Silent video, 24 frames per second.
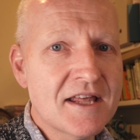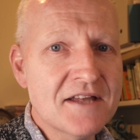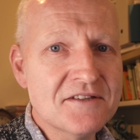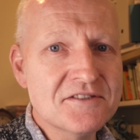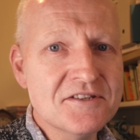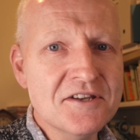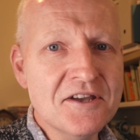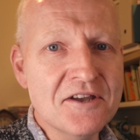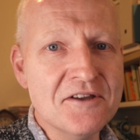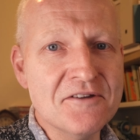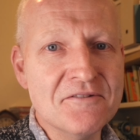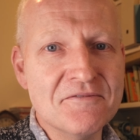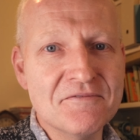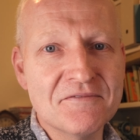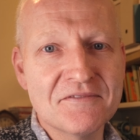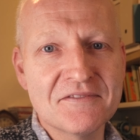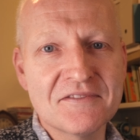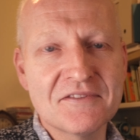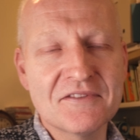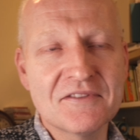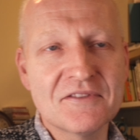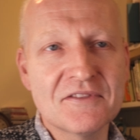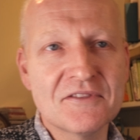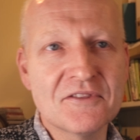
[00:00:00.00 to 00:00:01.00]
that's it.
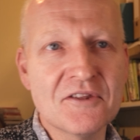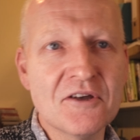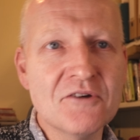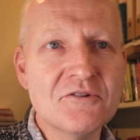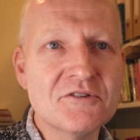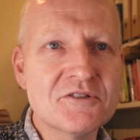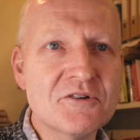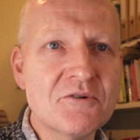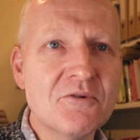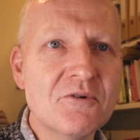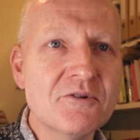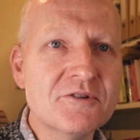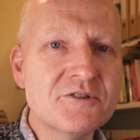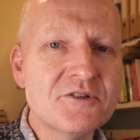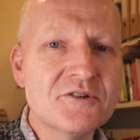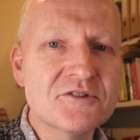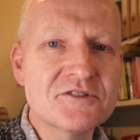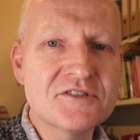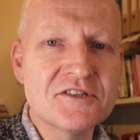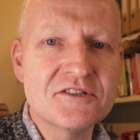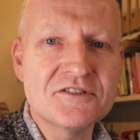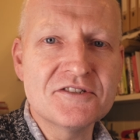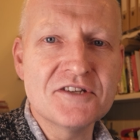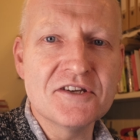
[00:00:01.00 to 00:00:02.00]
Those are all your
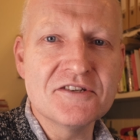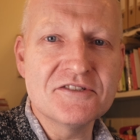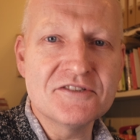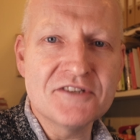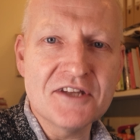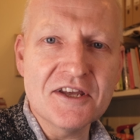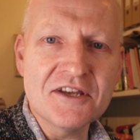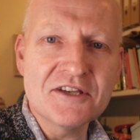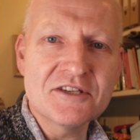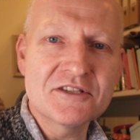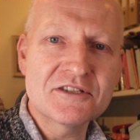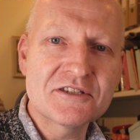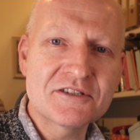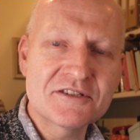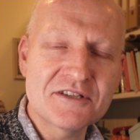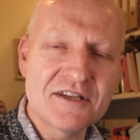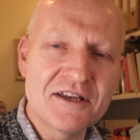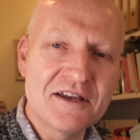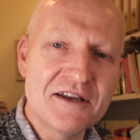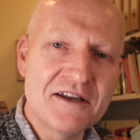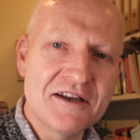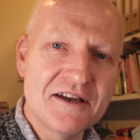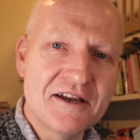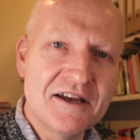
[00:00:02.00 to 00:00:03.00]
statistics,
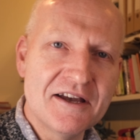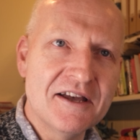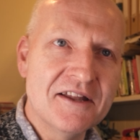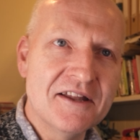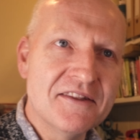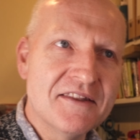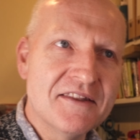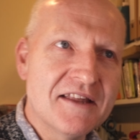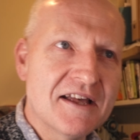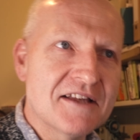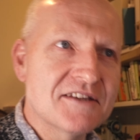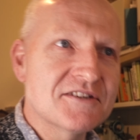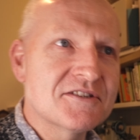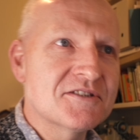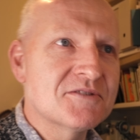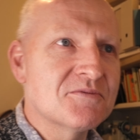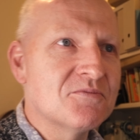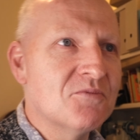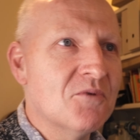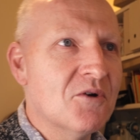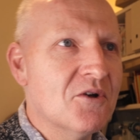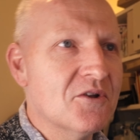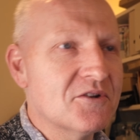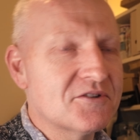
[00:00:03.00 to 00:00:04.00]
and that's
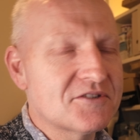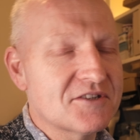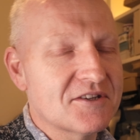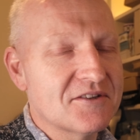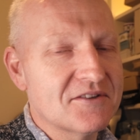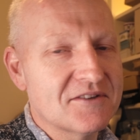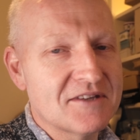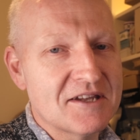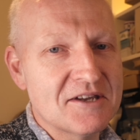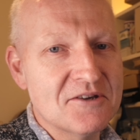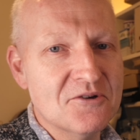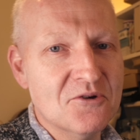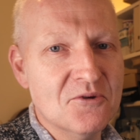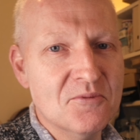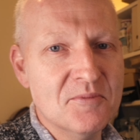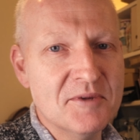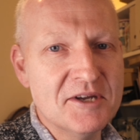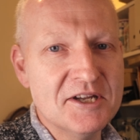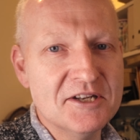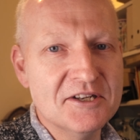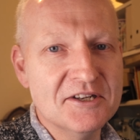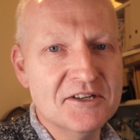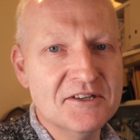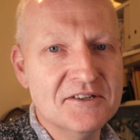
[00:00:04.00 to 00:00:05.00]
what they all
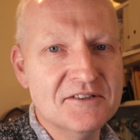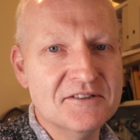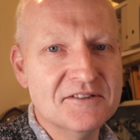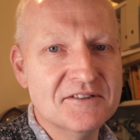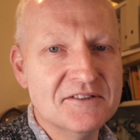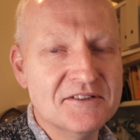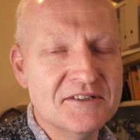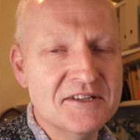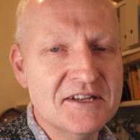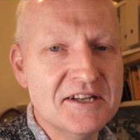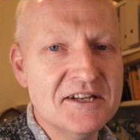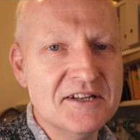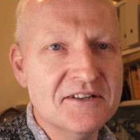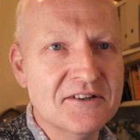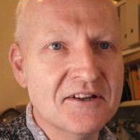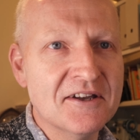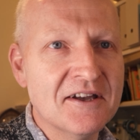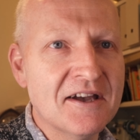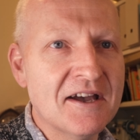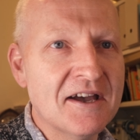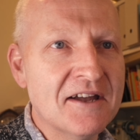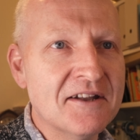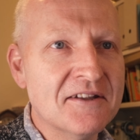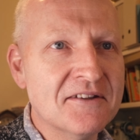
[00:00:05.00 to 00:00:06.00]
mean in
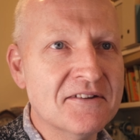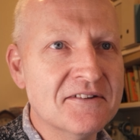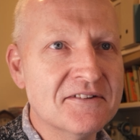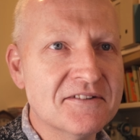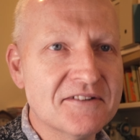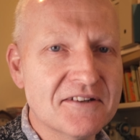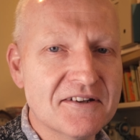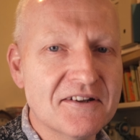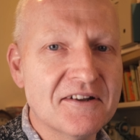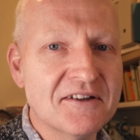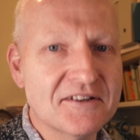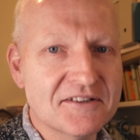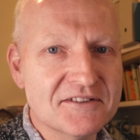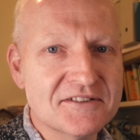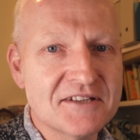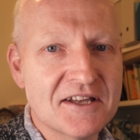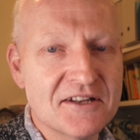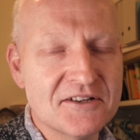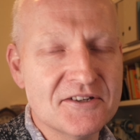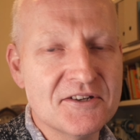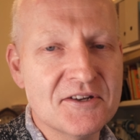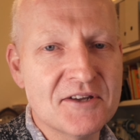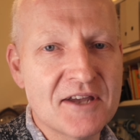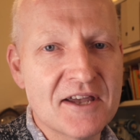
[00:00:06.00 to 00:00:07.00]
NINA. And like I
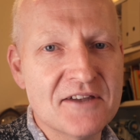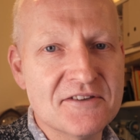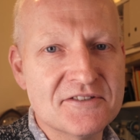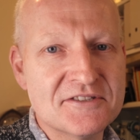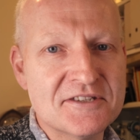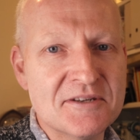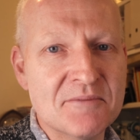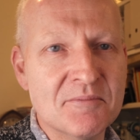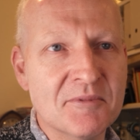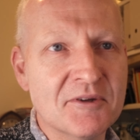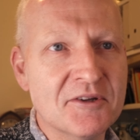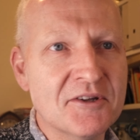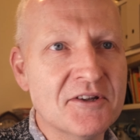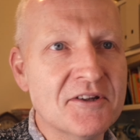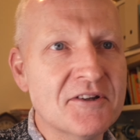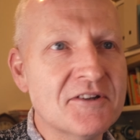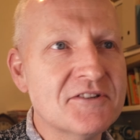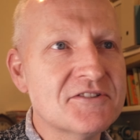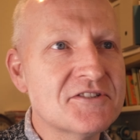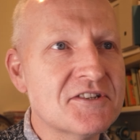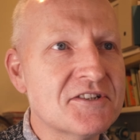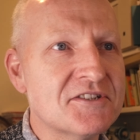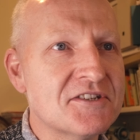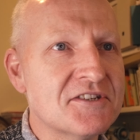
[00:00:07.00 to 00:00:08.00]
said, you get similar
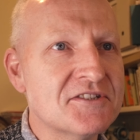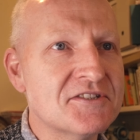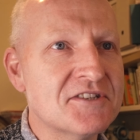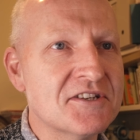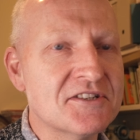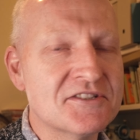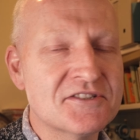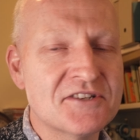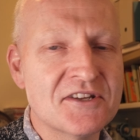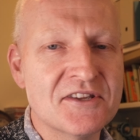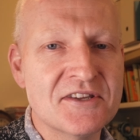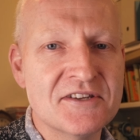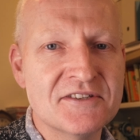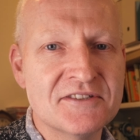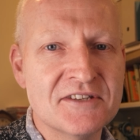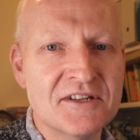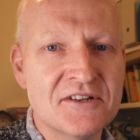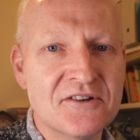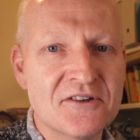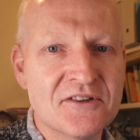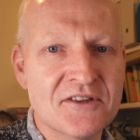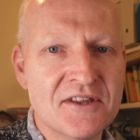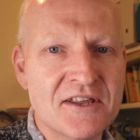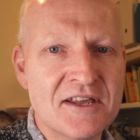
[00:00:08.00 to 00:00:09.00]
statistics to this
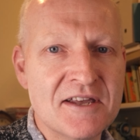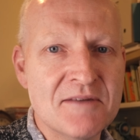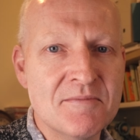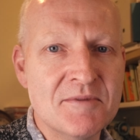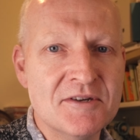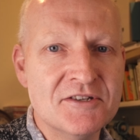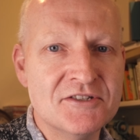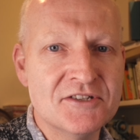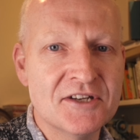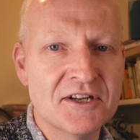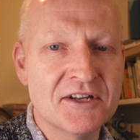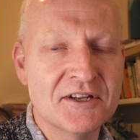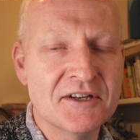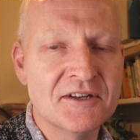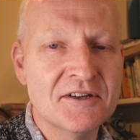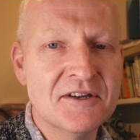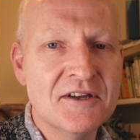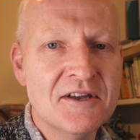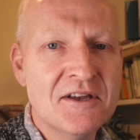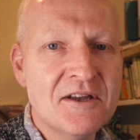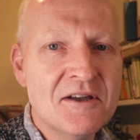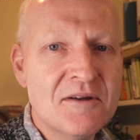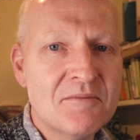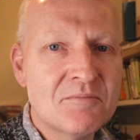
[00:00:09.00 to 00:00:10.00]
in other imaging
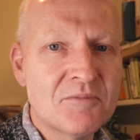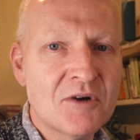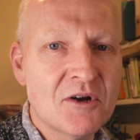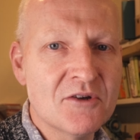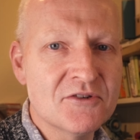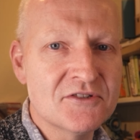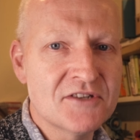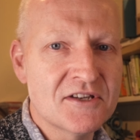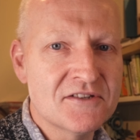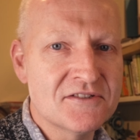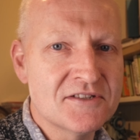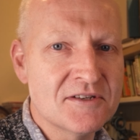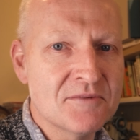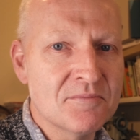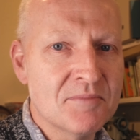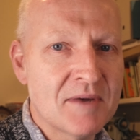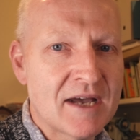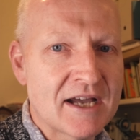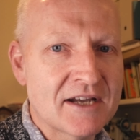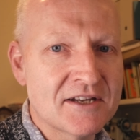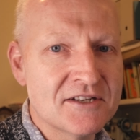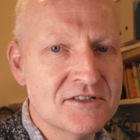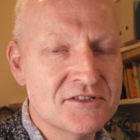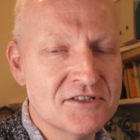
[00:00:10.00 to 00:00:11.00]
processing
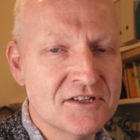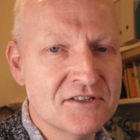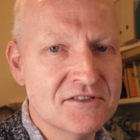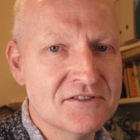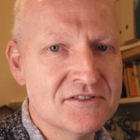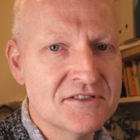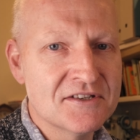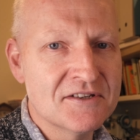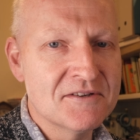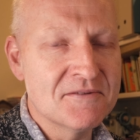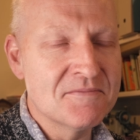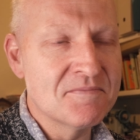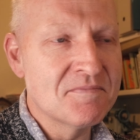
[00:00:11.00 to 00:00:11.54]
packages.